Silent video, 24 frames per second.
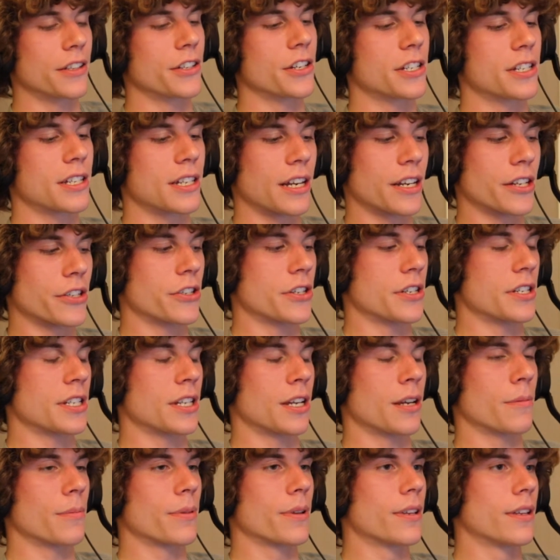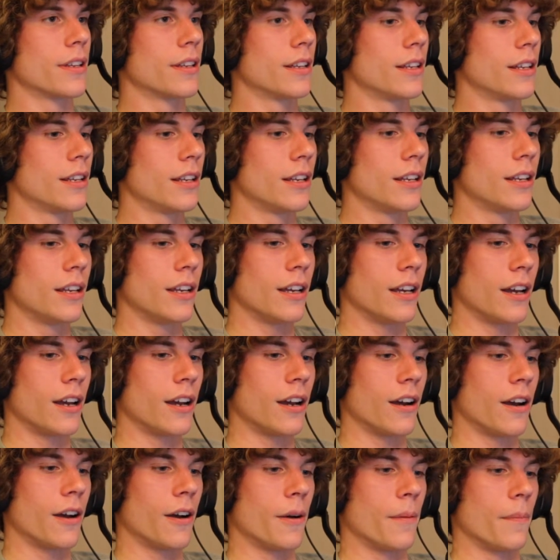Just an extra step.
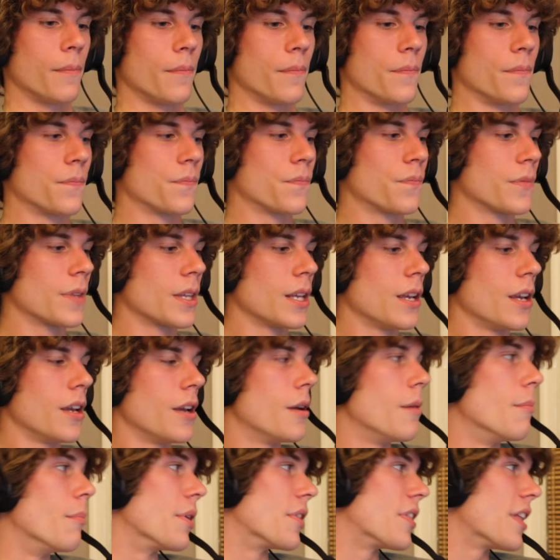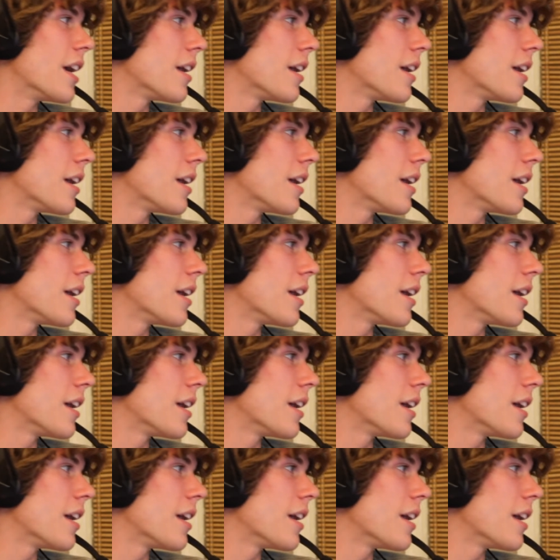But